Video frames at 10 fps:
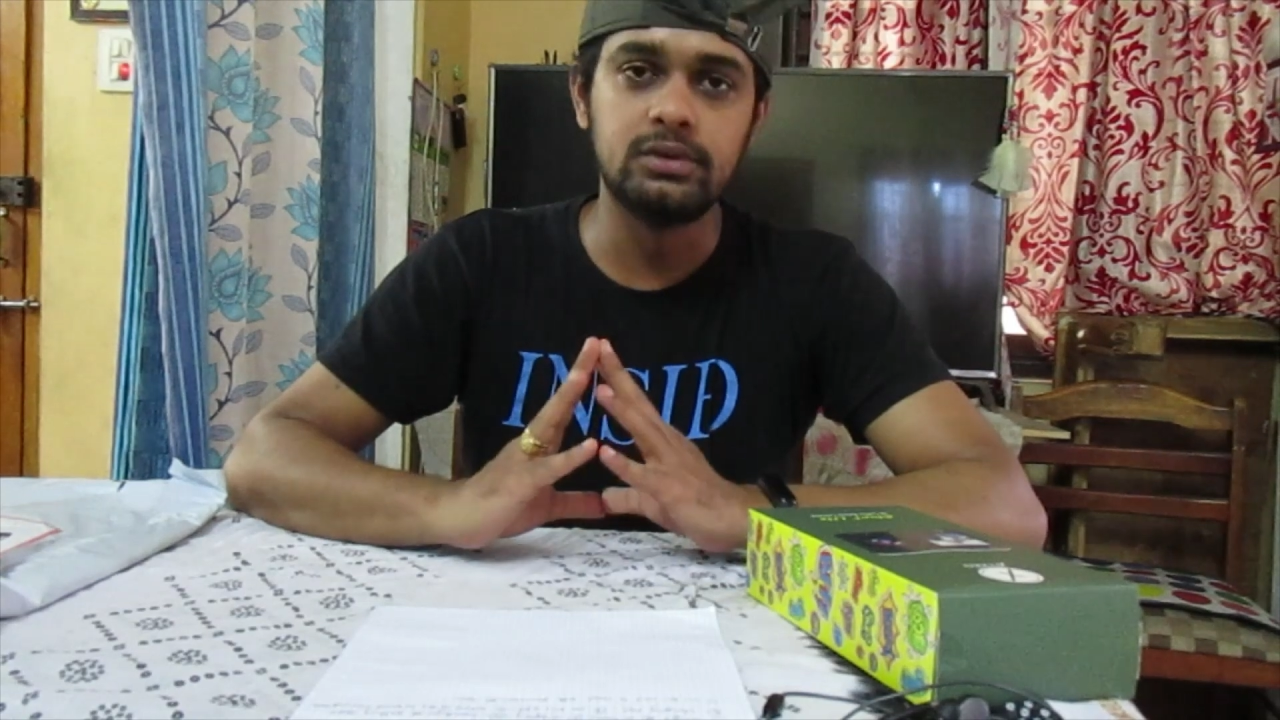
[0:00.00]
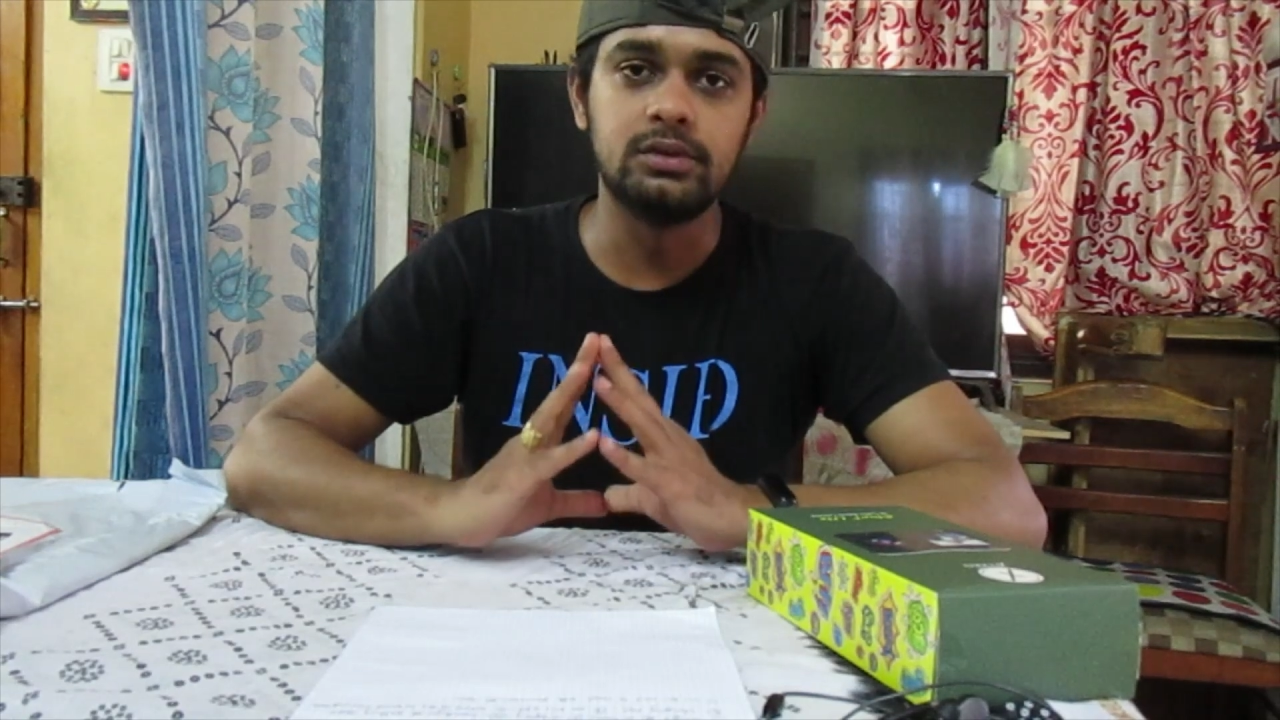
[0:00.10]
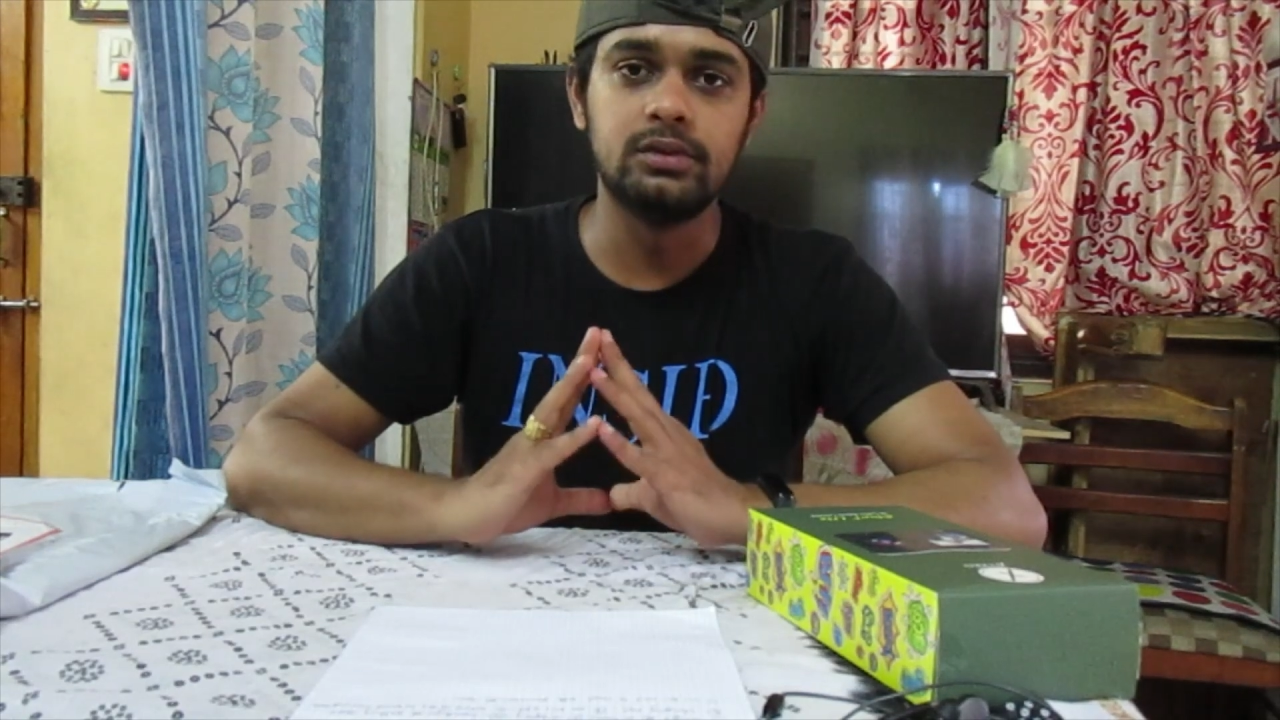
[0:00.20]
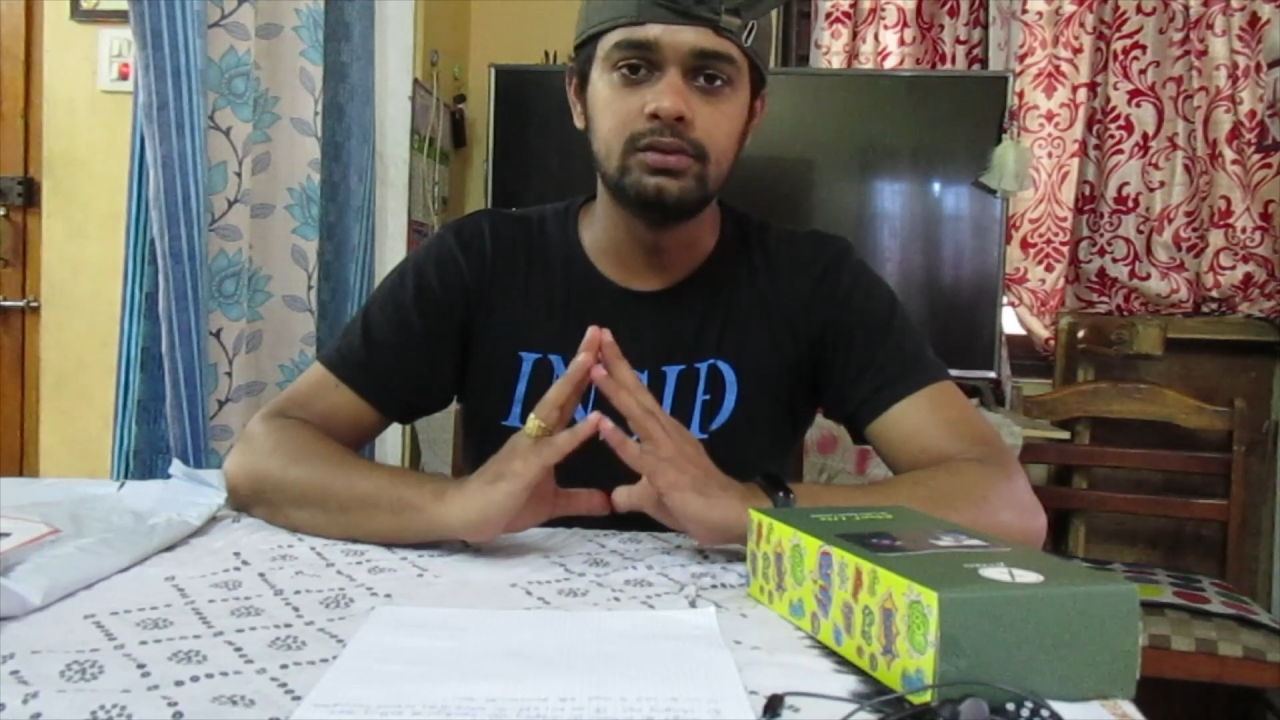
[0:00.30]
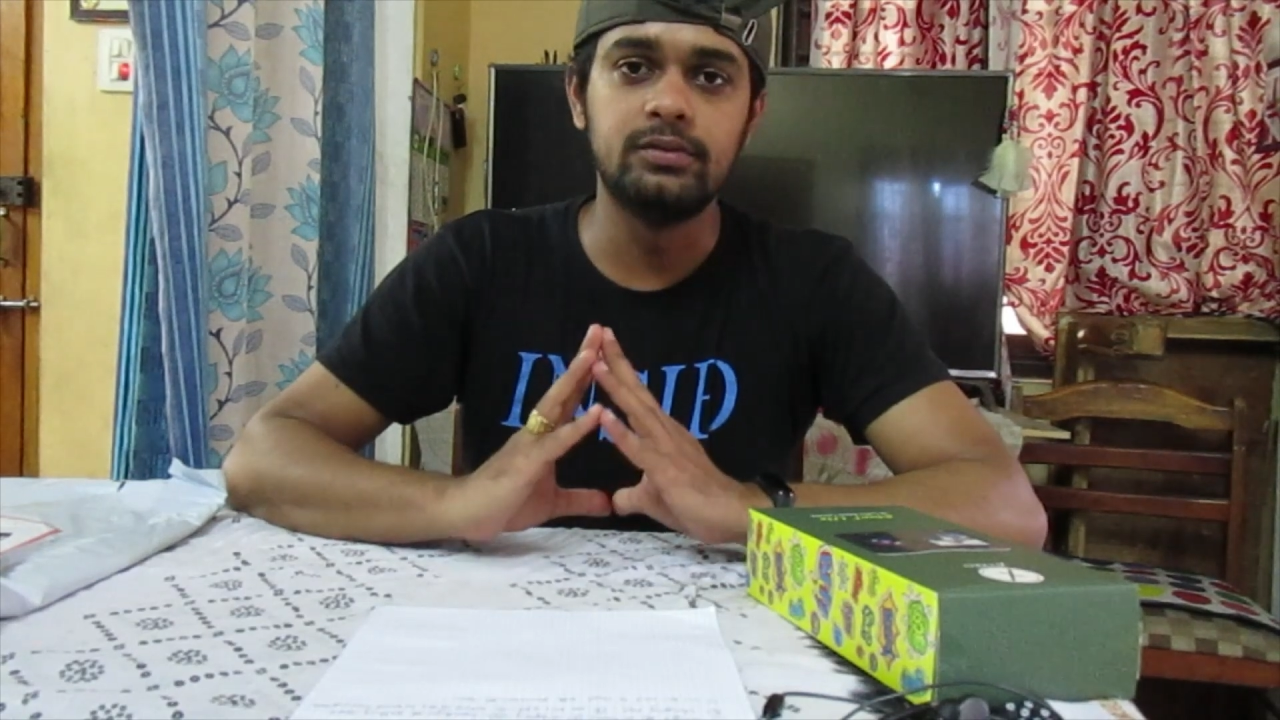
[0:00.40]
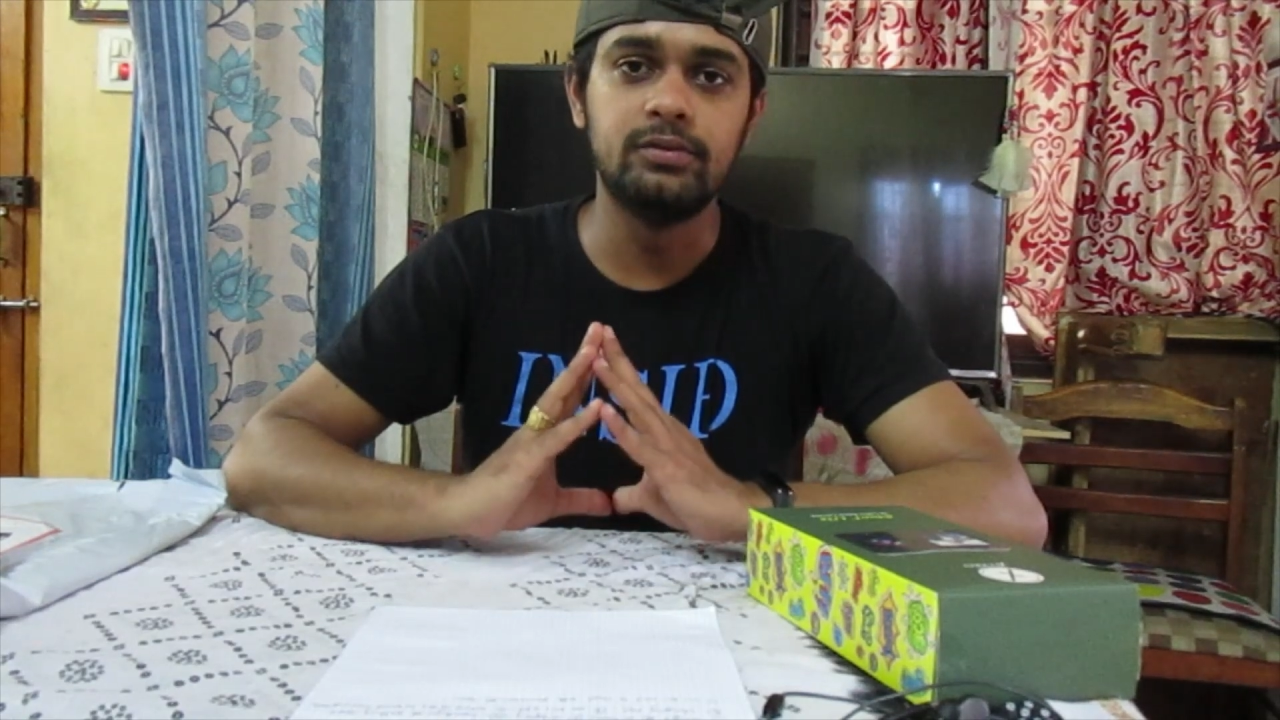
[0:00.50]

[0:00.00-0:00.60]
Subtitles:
to